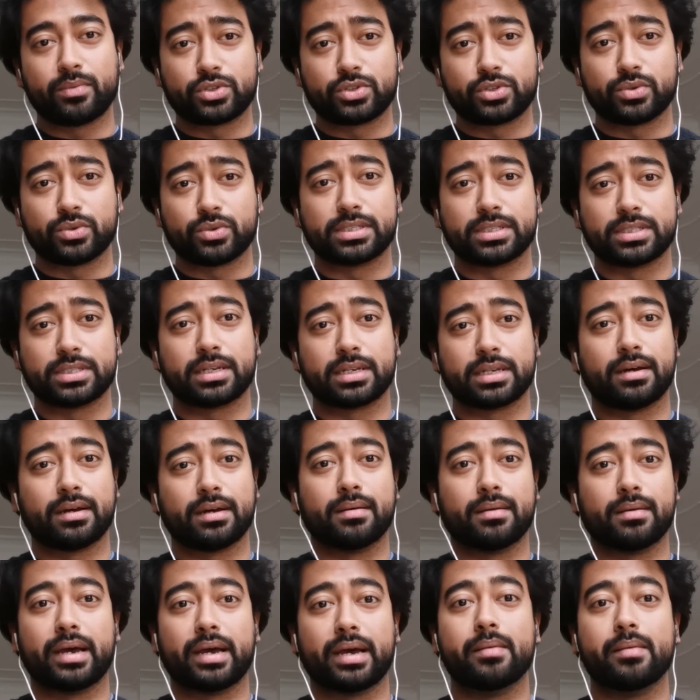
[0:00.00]
which was
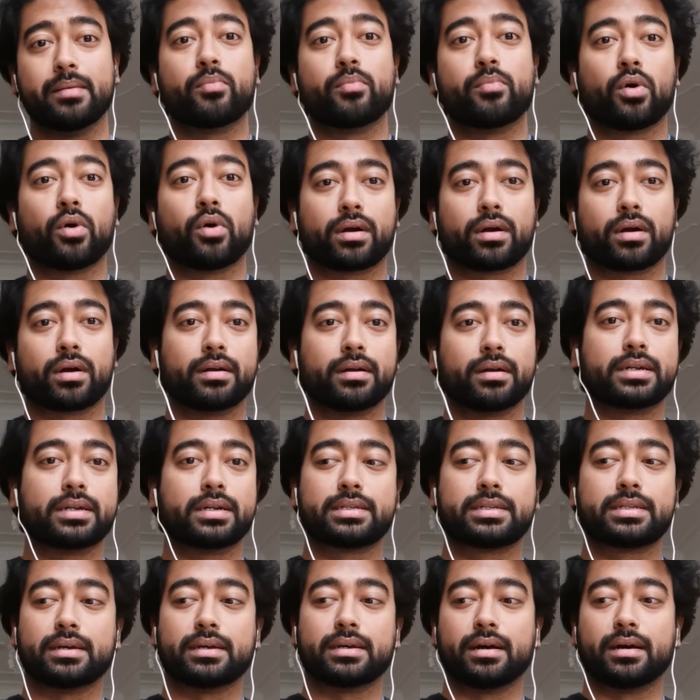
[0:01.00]
an
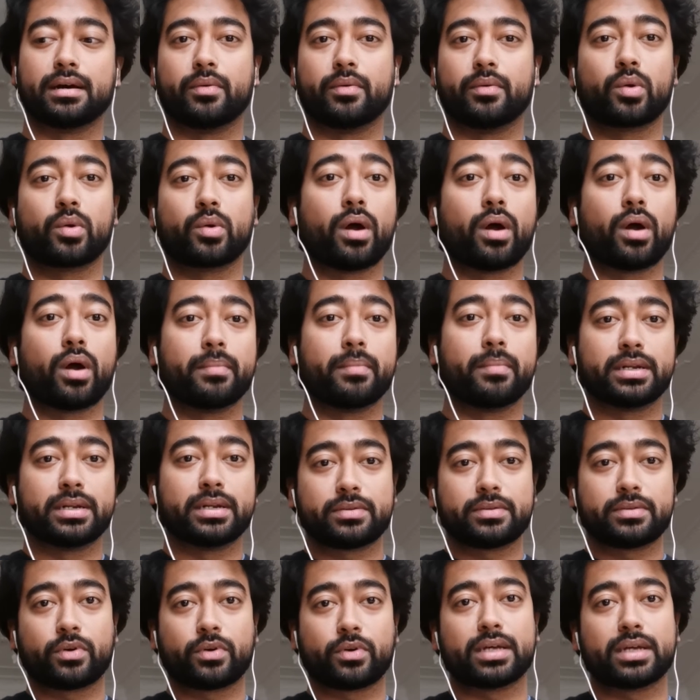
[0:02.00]
important
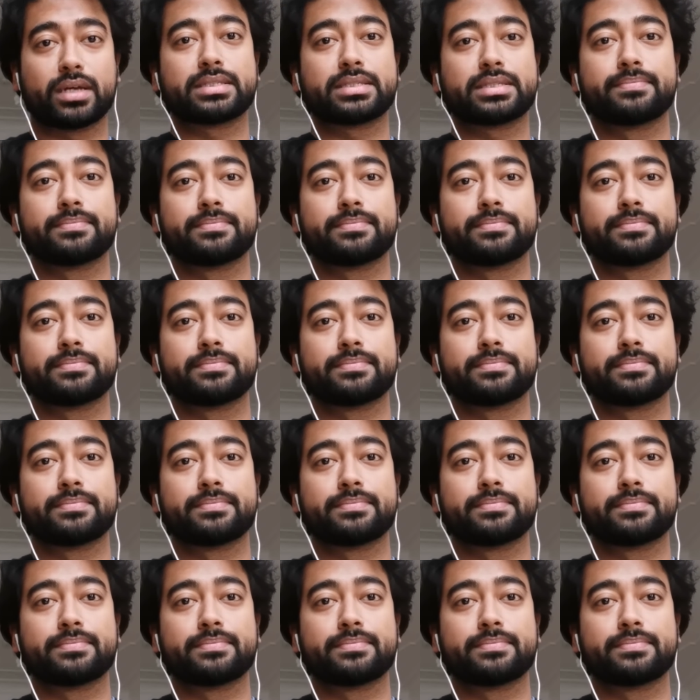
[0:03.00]
requirement for us.